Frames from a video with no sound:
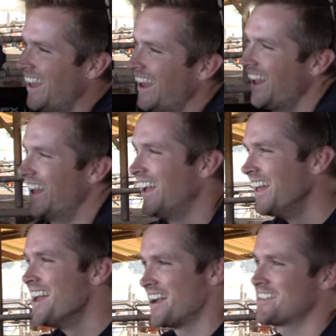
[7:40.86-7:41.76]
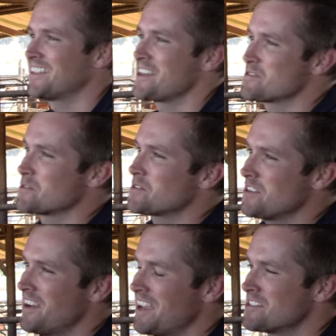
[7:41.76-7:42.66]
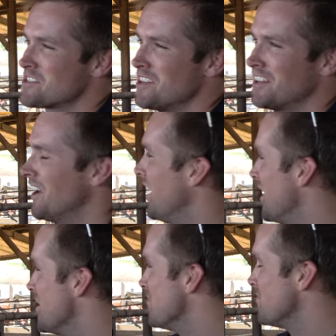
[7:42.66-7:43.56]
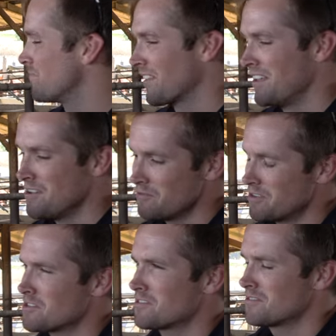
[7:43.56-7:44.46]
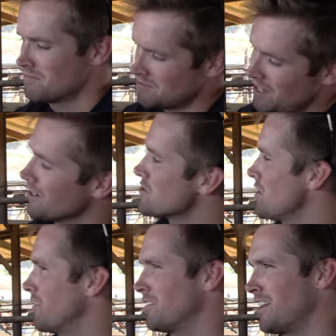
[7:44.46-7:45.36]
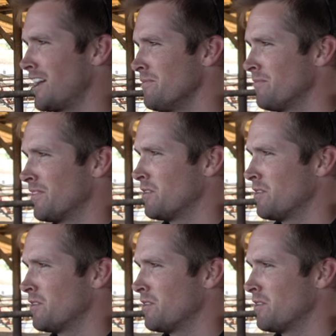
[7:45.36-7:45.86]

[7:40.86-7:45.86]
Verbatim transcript: I think there was also a headshot. Um, first, second shot of the day.